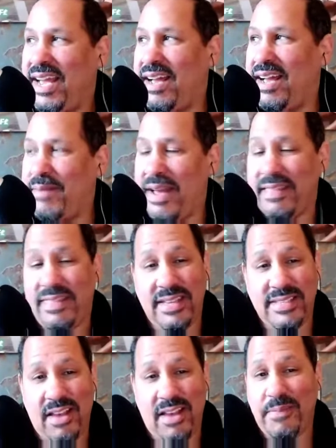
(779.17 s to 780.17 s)
I think
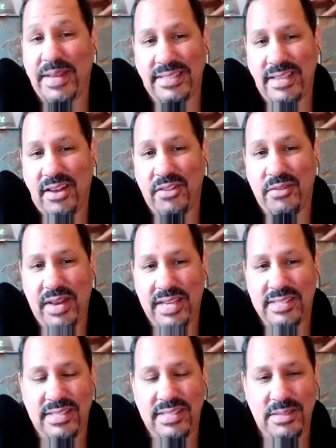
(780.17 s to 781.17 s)
South by
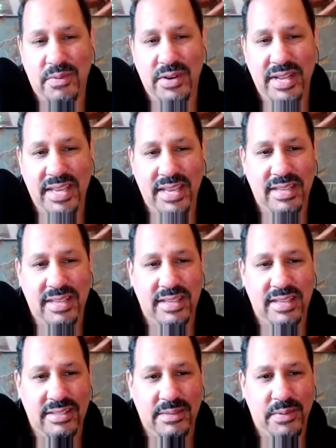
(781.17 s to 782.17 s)
Southwest is
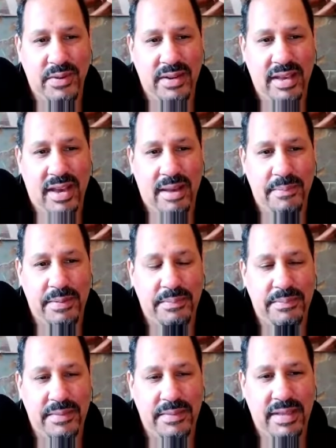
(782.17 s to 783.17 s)
a pretty hopping
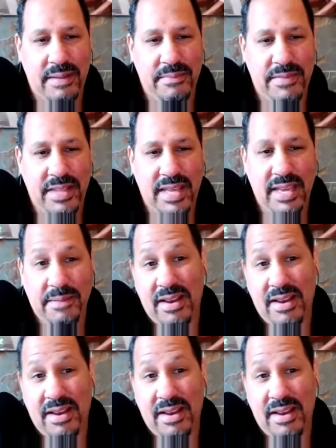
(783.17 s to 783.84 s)
thing. I mean,